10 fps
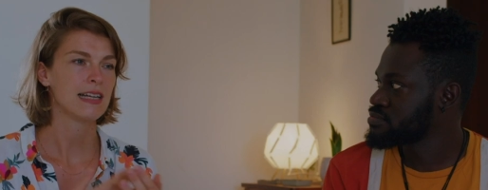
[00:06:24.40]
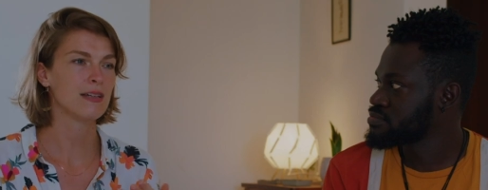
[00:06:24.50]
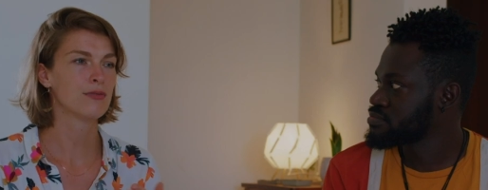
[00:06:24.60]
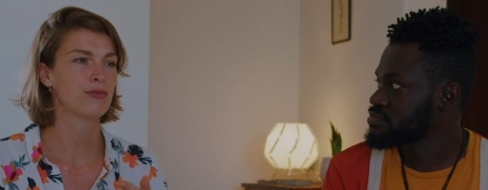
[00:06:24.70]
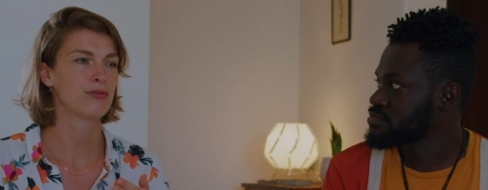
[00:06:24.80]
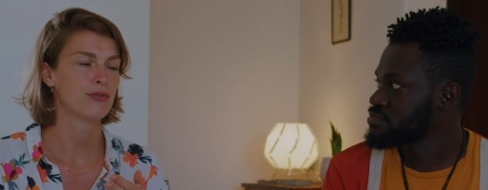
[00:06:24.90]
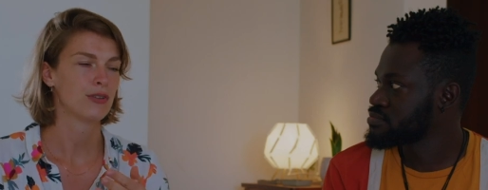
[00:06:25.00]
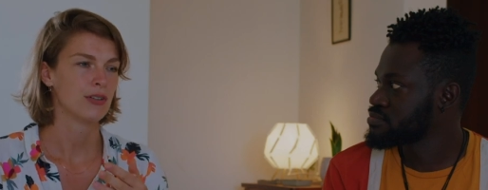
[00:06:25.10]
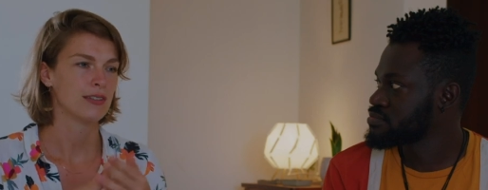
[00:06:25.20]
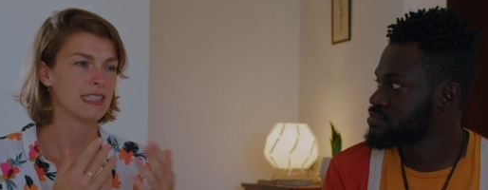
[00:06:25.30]
Speaker 1: if
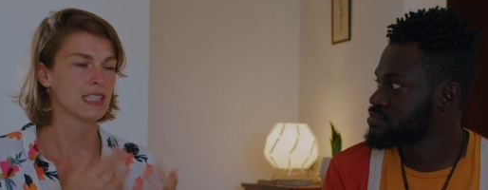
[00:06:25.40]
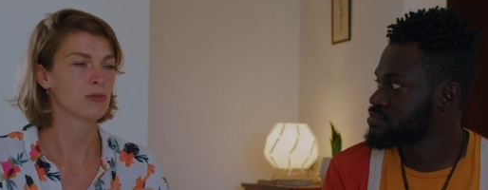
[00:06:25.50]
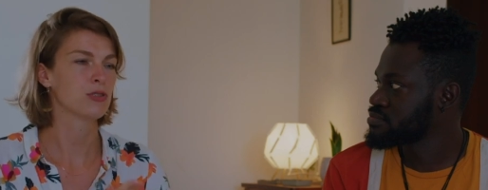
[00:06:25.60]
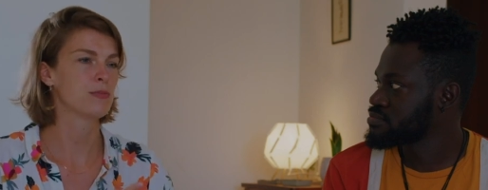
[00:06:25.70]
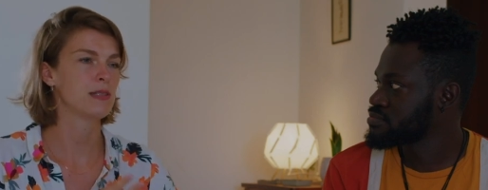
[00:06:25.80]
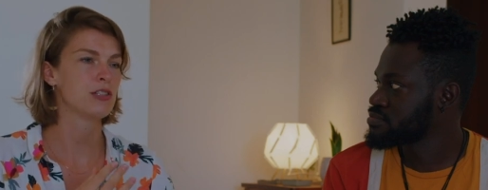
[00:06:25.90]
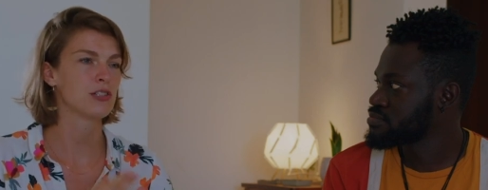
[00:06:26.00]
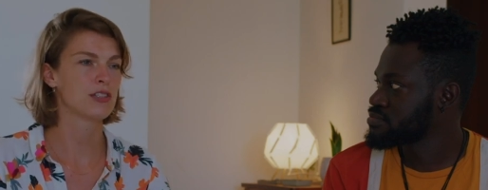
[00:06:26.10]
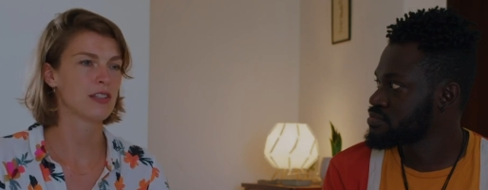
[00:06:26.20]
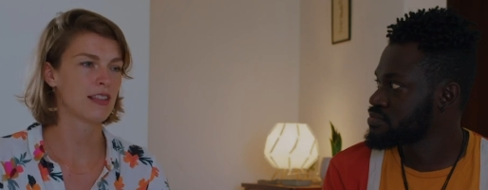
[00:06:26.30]
this would be
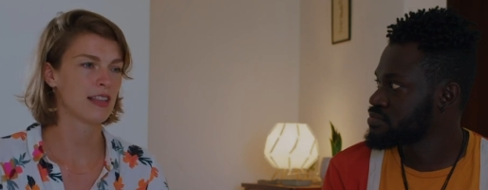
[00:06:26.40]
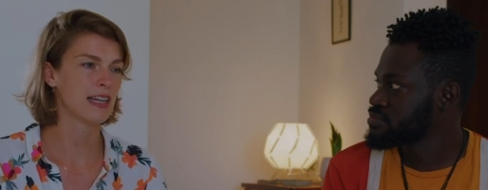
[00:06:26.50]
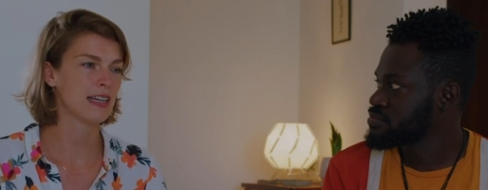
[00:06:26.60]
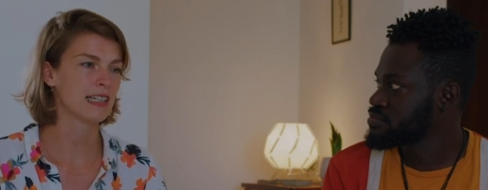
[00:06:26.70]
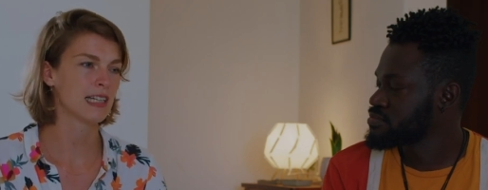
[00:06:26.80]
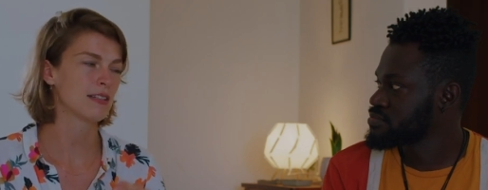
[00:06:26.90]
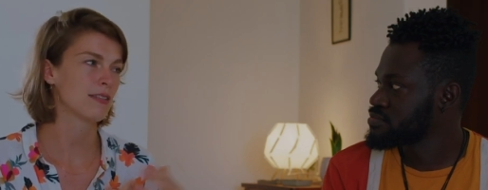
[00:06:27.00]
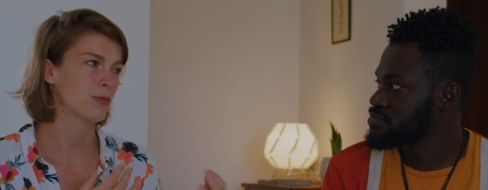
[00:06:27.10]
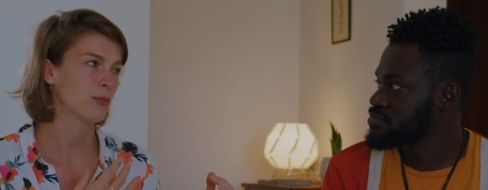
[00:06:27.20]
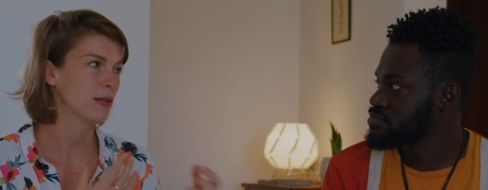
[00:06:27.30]
just a thing that
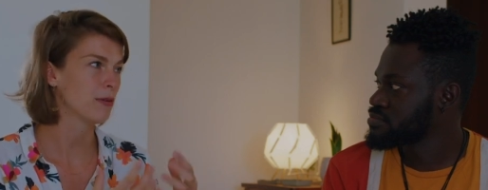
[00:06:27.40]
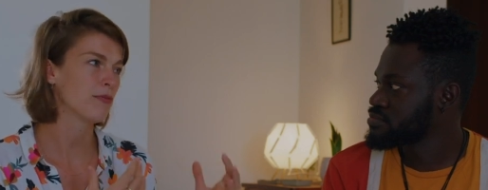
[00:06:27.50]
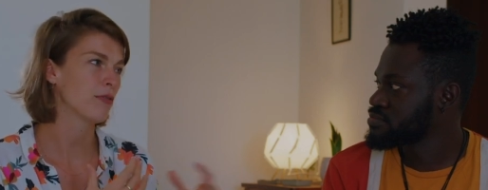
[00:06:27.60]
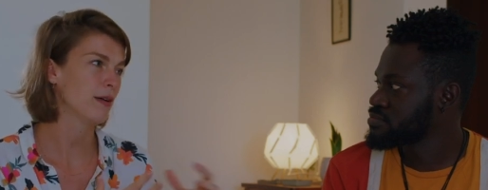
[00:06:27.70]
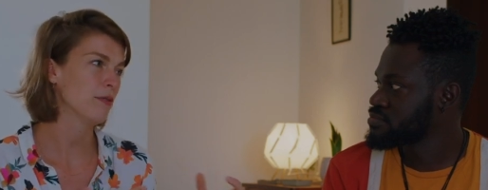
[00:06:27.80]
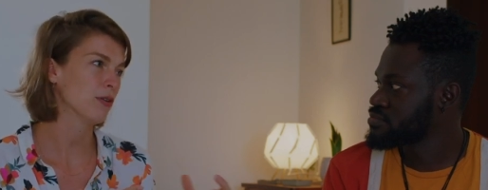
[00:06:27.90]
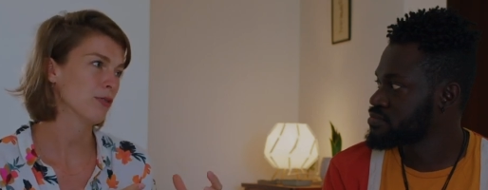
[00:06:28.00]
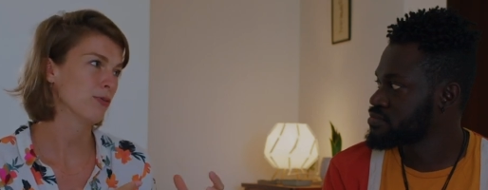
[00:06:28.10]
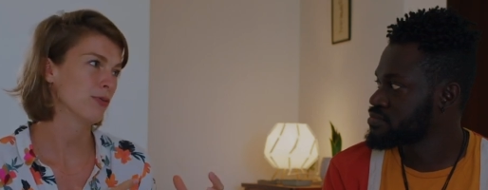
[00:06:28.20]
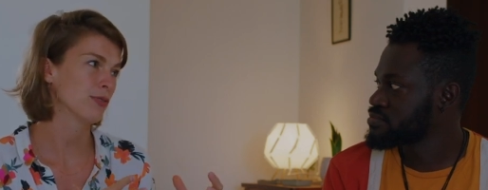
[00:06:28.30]
whenever we
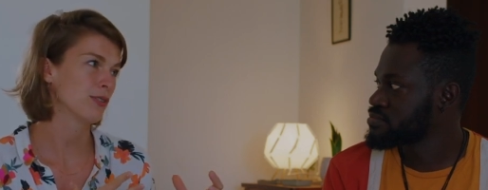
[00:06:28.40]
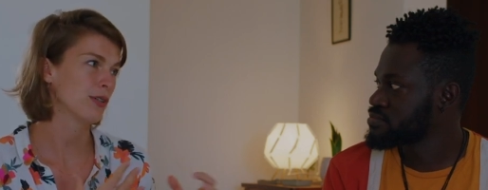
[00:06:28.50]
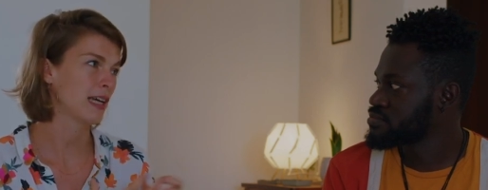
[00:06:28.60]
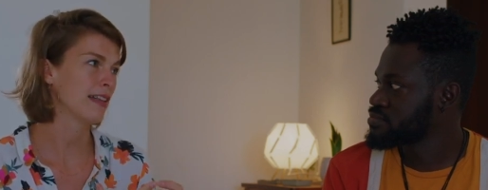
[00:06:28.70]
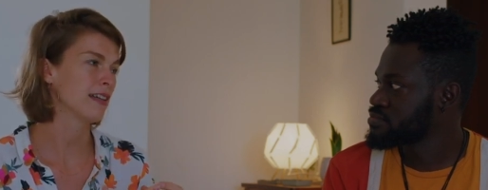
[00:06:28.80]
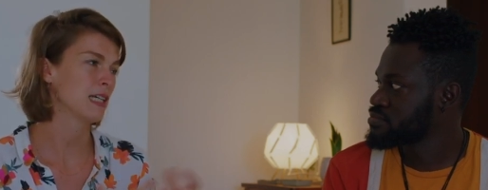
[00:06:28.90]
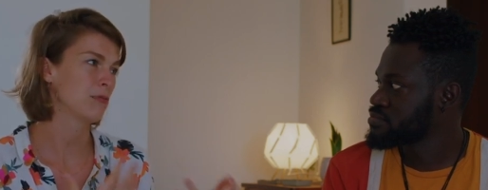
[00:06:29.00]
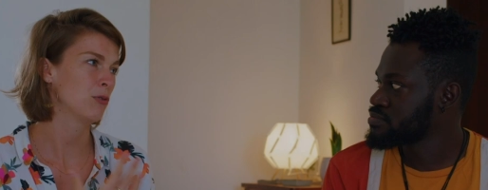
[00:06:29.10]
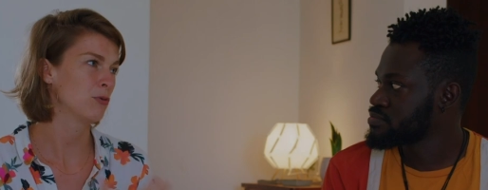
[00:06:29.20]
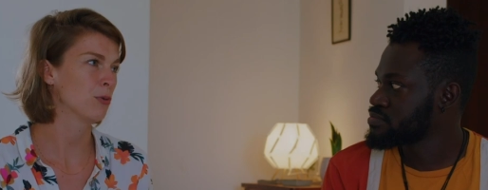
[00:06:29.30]
were together
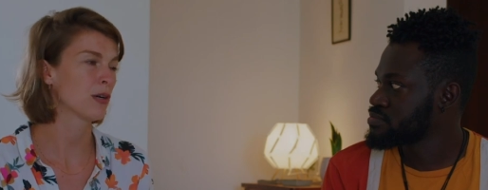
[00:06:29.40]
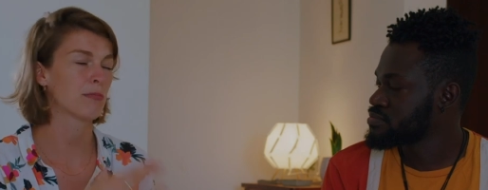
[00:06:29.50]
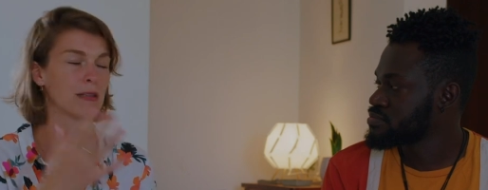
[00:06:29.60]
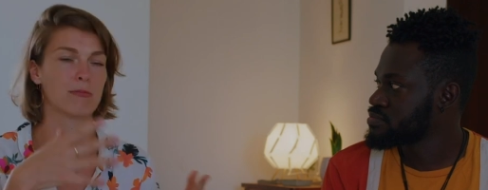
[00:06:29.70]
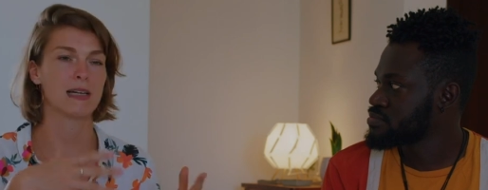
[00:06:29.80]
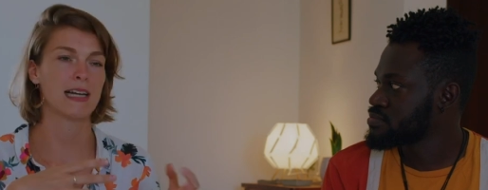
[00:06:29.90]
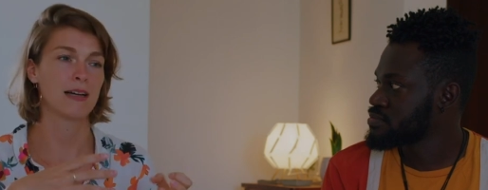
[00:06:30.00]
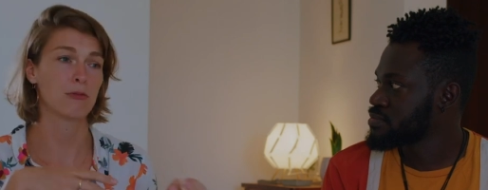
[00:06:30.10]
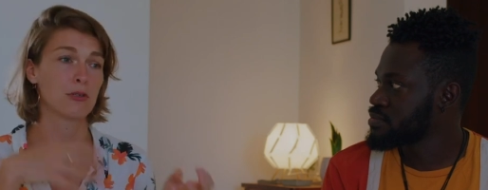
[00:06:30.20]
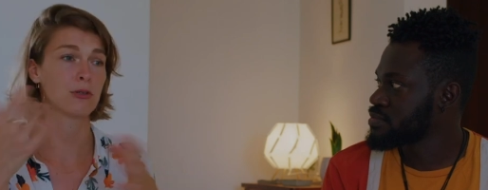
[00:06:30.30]
it would work but when I
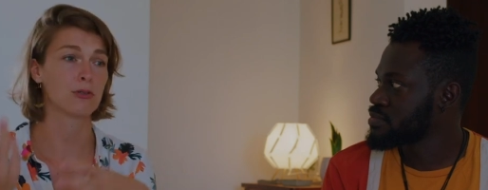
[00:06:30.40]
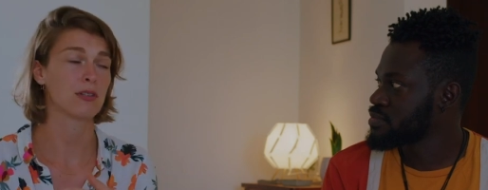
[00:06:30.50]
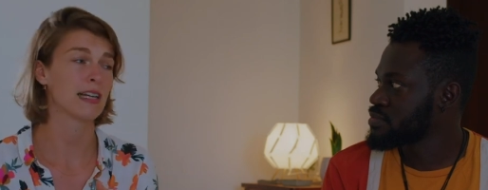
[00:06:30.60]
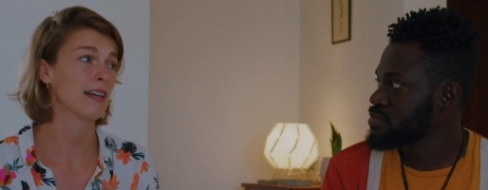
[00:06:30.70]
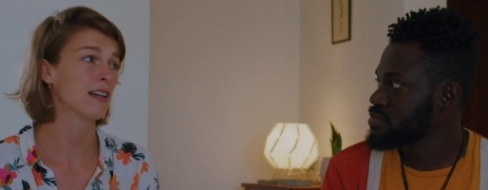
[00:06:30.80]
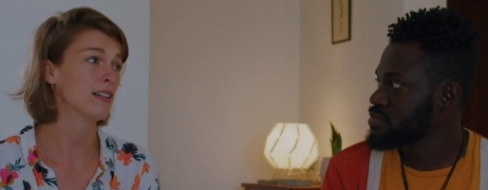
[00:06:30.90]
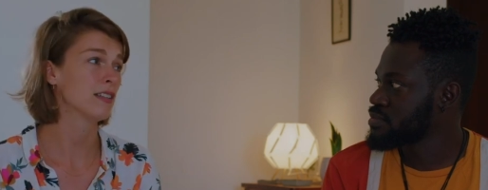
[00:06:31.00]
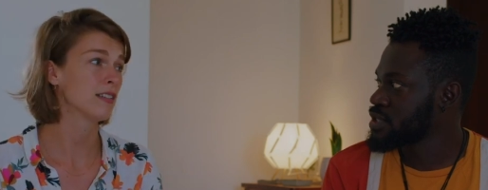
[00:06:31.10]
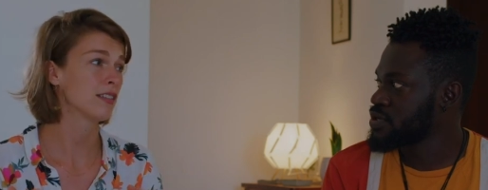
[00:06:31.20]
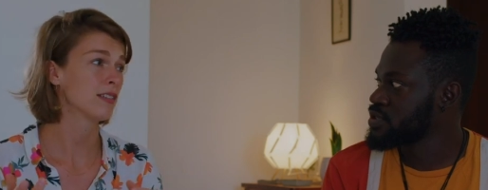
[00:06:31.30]
would go to
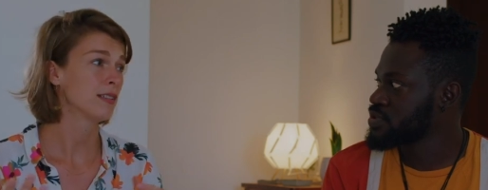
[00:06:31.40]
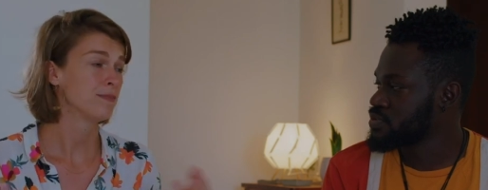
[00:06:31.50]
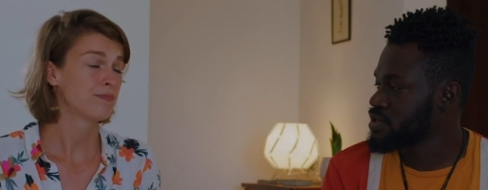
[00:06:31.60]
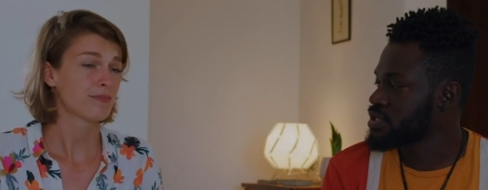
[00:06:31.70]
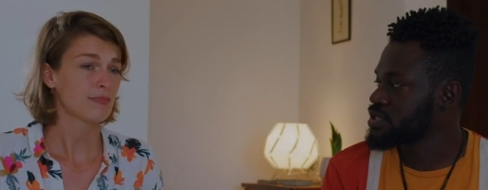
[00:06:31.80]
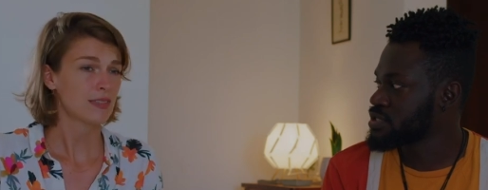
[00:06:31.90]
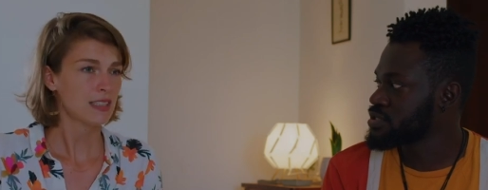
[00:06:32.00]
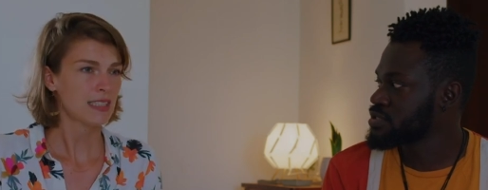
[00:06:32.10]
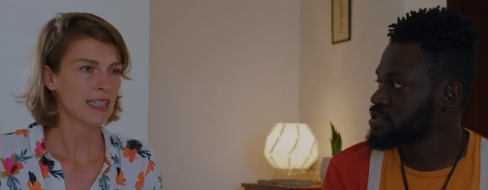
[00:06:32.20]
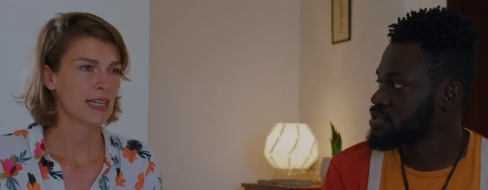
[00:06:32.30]
Netherlands it wouldn't work
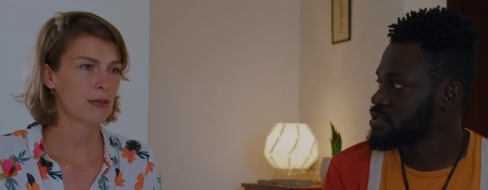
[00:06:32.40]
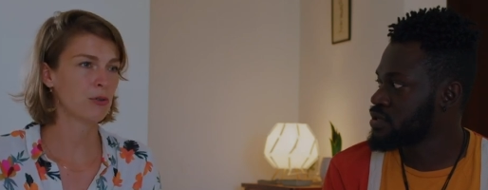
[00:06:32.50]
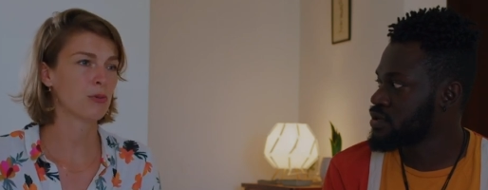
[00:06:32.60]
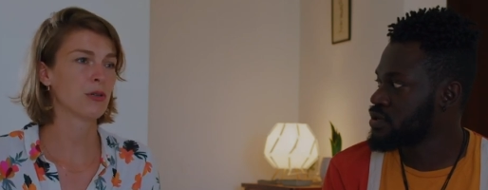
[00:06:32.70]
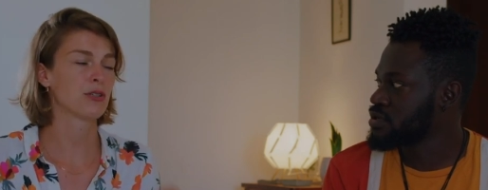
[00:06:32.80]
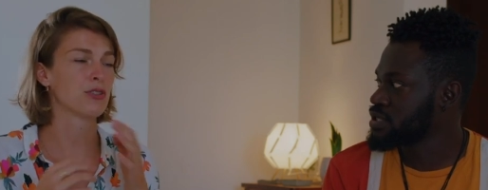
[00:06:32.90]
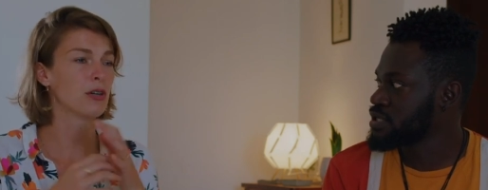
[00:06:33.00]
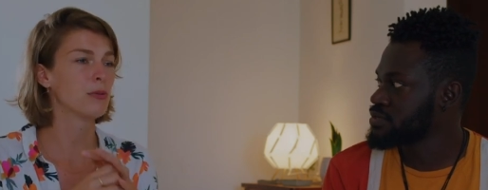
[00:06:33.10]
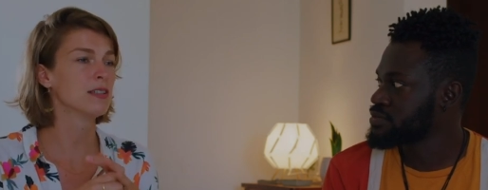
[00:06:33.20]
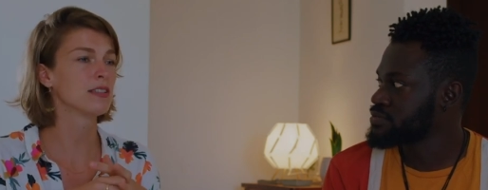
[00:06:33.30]
it wouldn't oh, work so
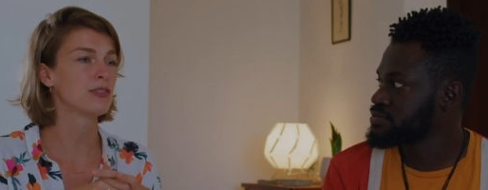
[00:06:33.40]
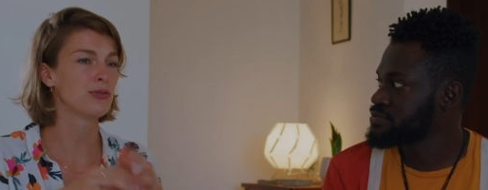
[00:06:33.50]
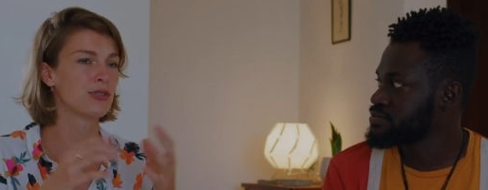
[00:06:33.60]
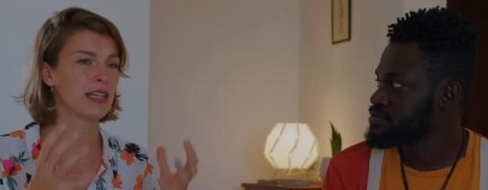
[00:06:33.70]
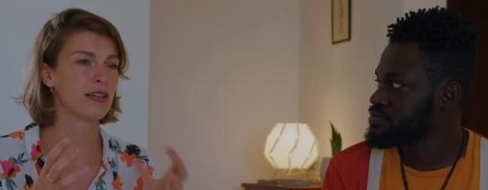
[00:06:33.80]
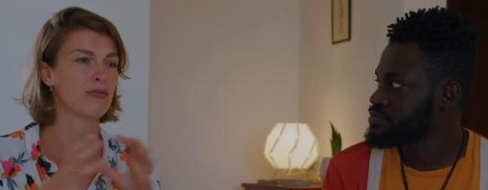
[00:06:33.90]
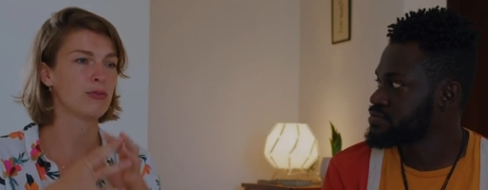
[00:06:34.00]
I wanted to say